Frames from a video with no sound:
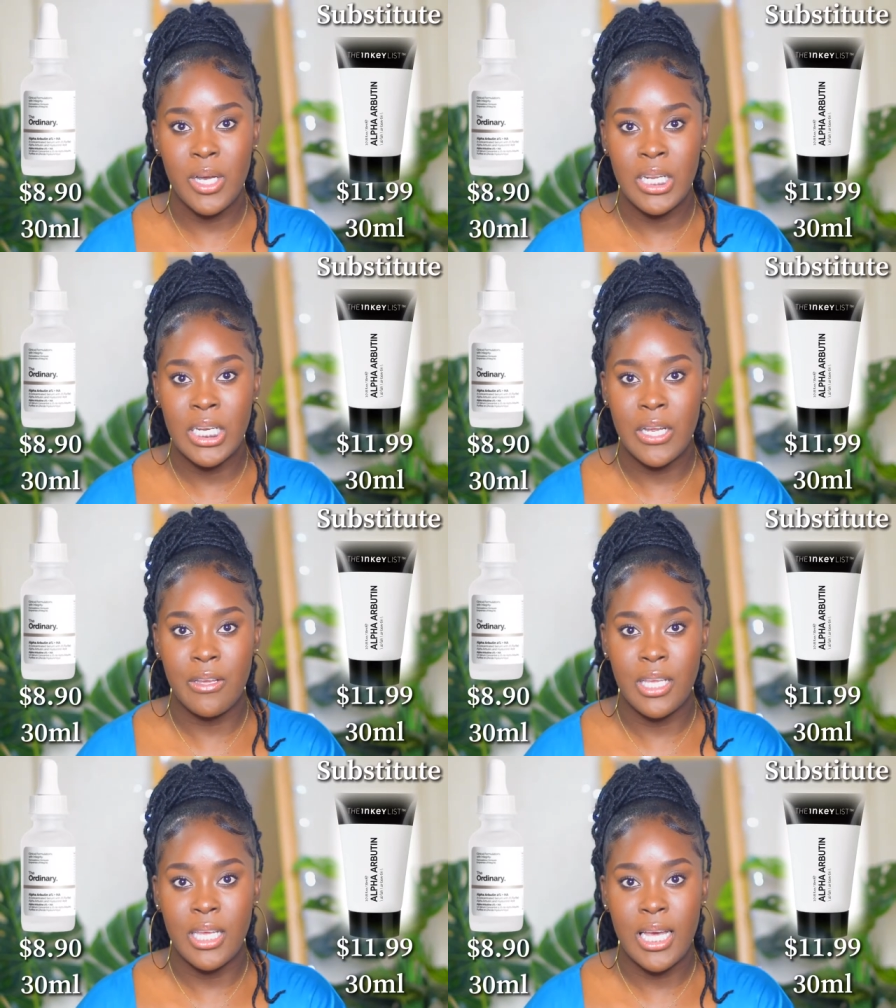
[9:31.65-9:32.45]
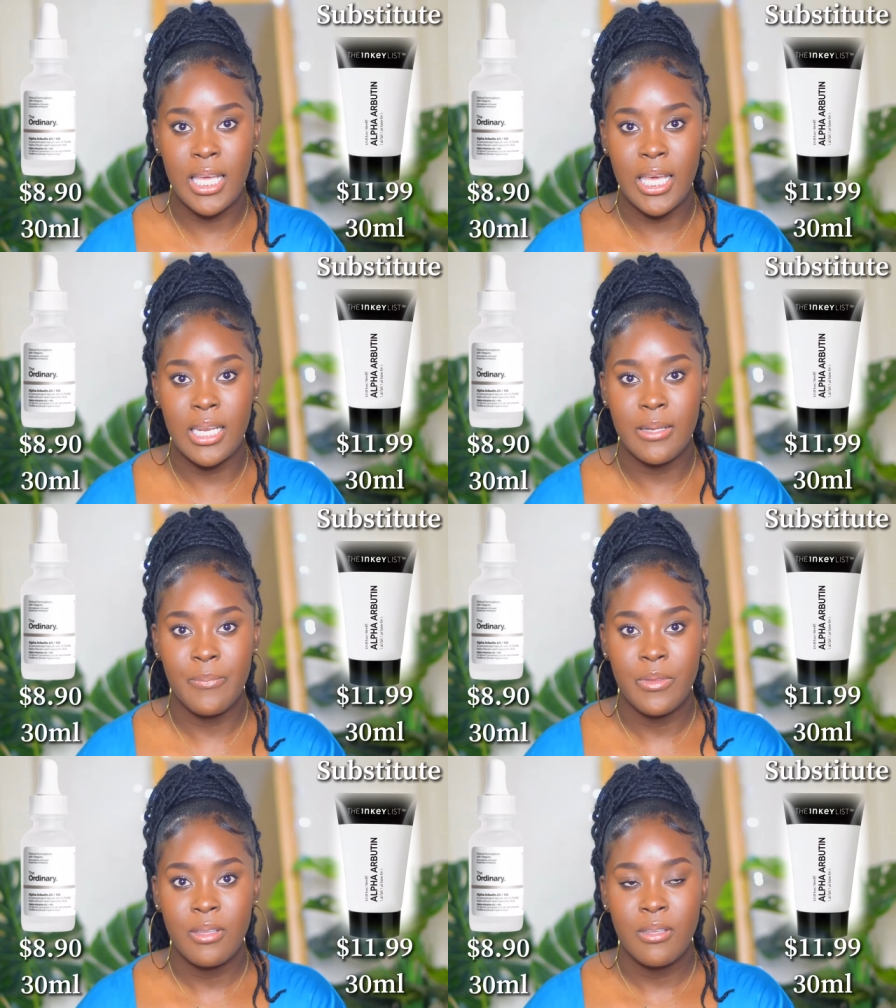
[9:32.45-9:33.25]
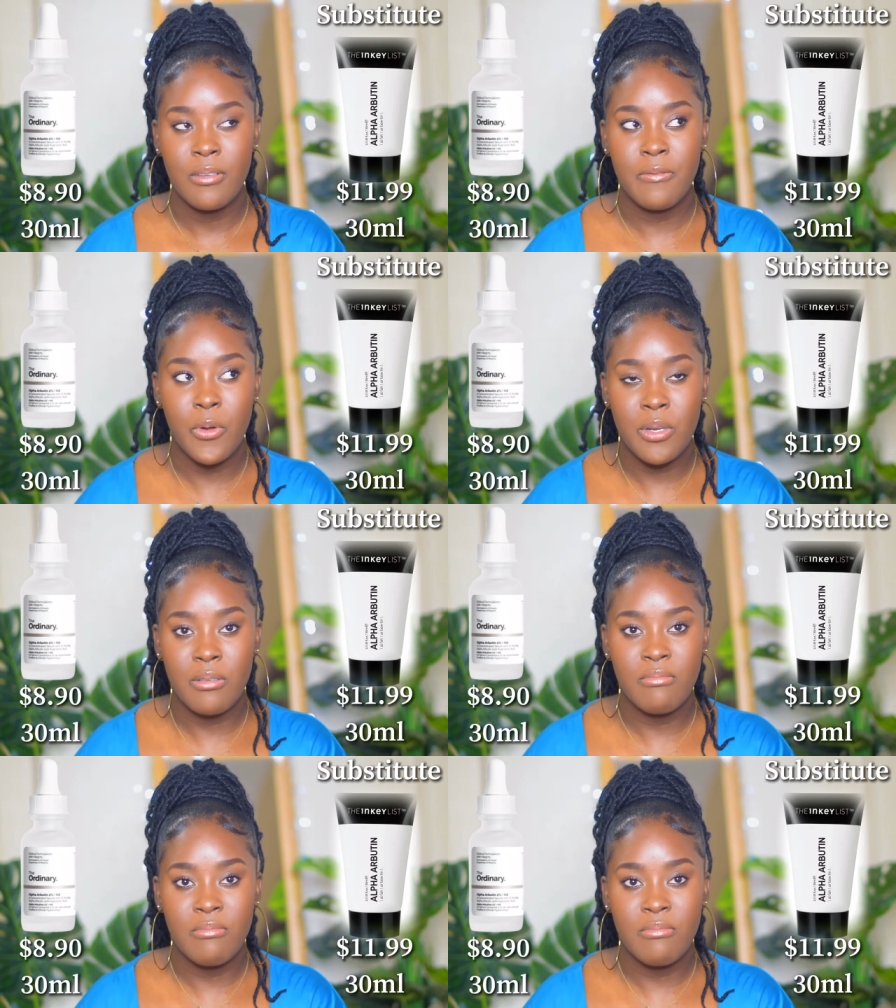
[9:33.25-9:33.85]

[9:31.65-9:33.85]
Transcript: ordinary again for